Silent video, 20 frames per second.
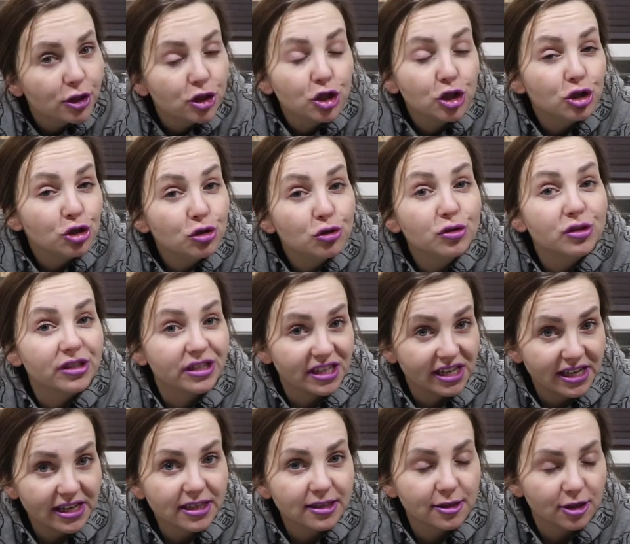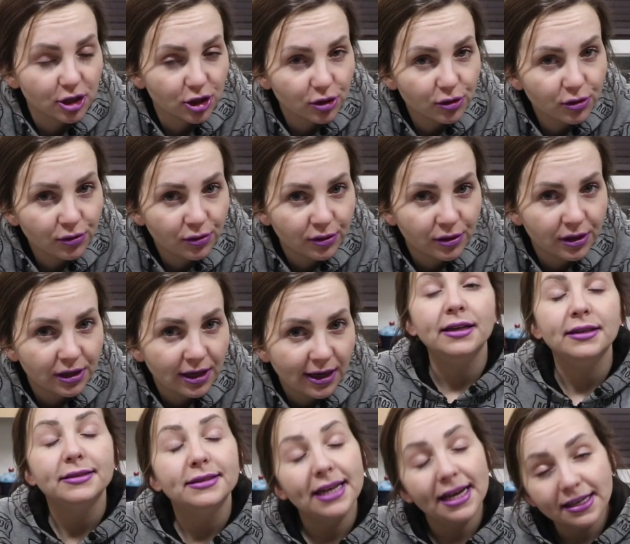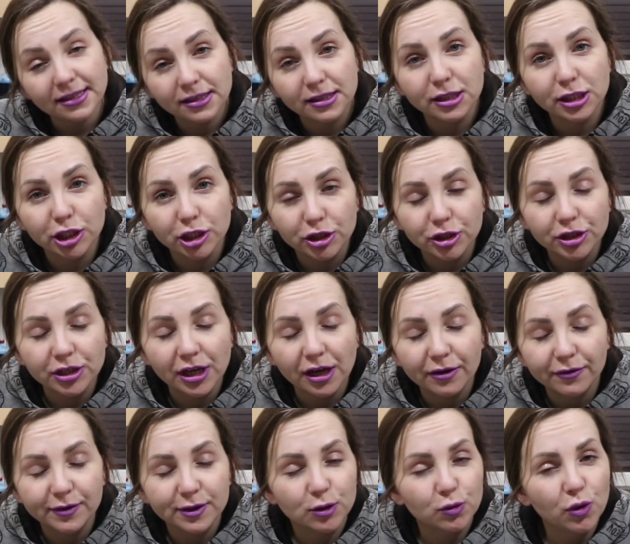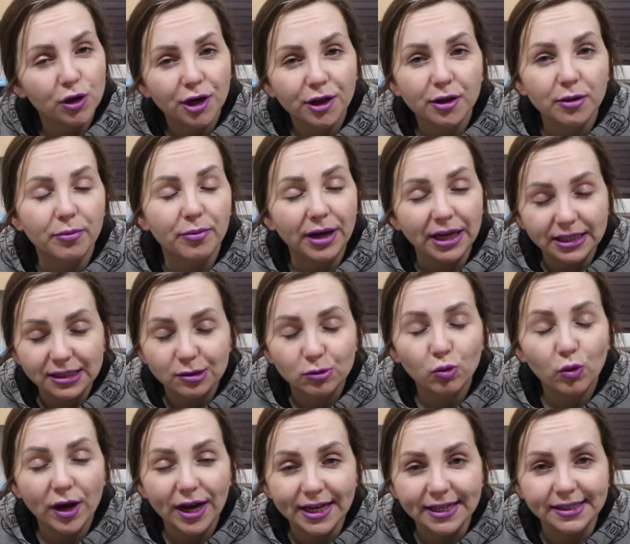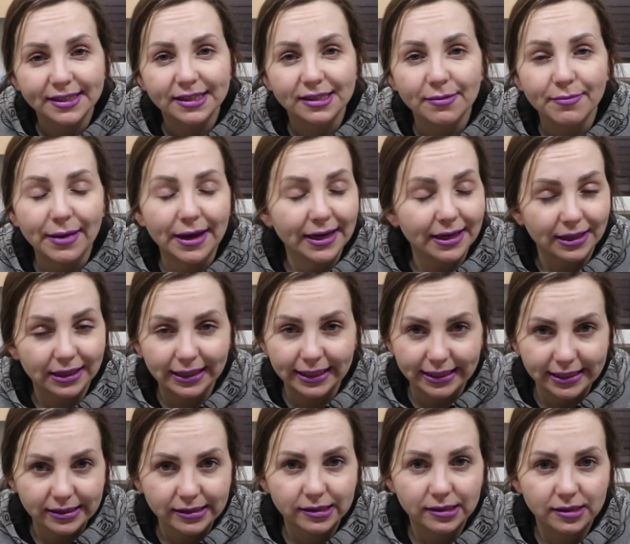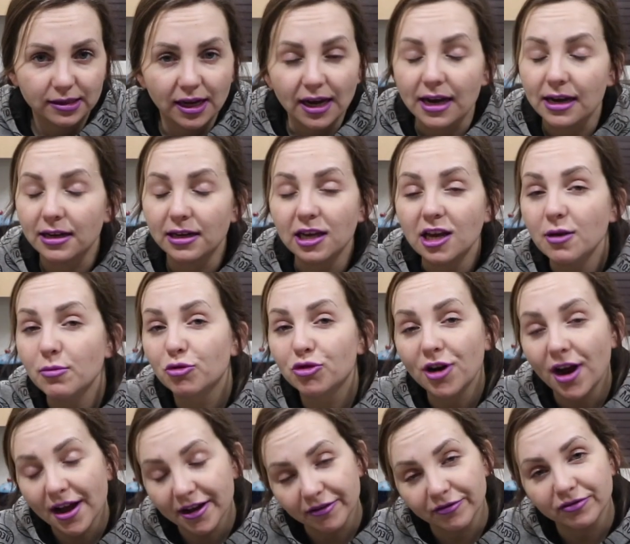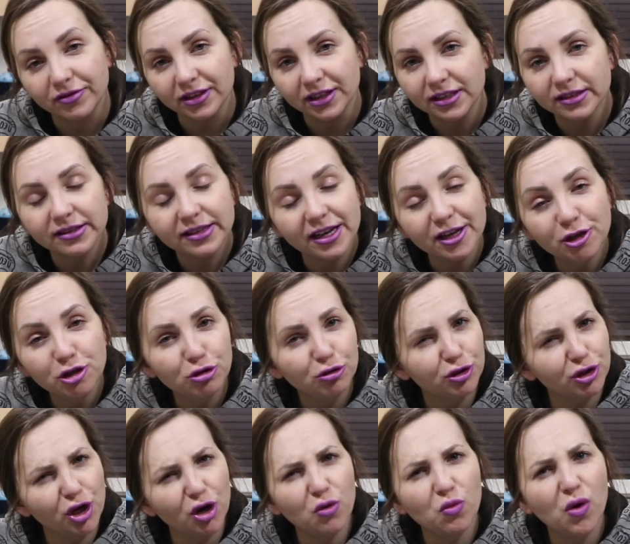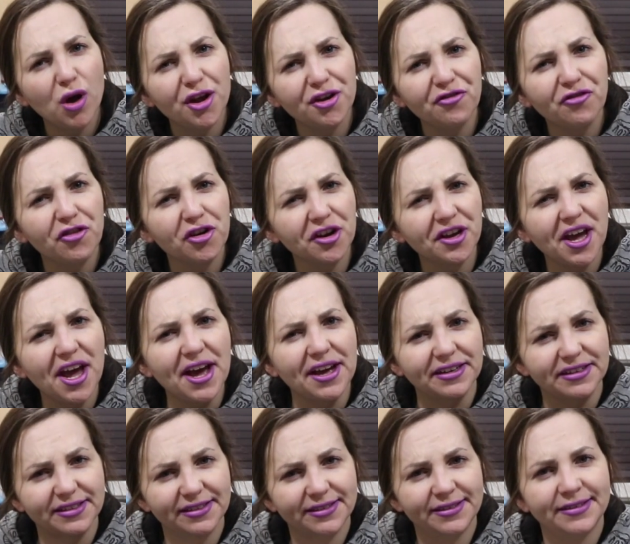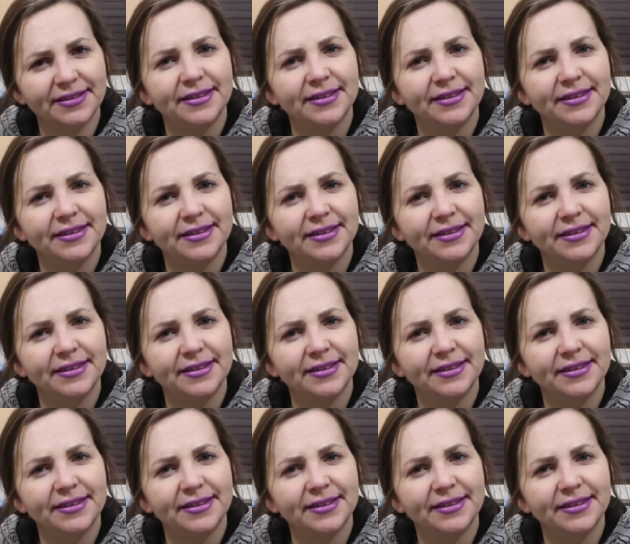Do you see it too? Texting yourself is one of the best ways to make a list and keep track of things that you don't want to forget.